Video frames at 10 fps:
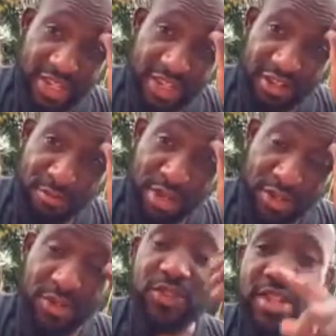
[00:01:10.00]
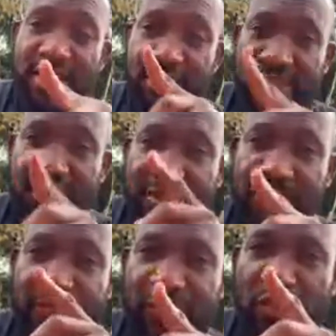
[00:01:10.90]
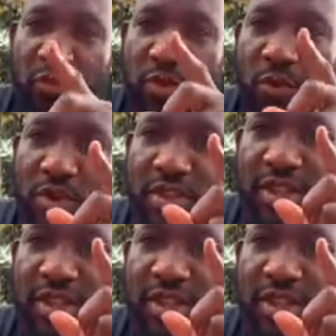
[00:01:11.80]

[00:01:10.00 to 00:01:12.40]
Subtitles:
May those things we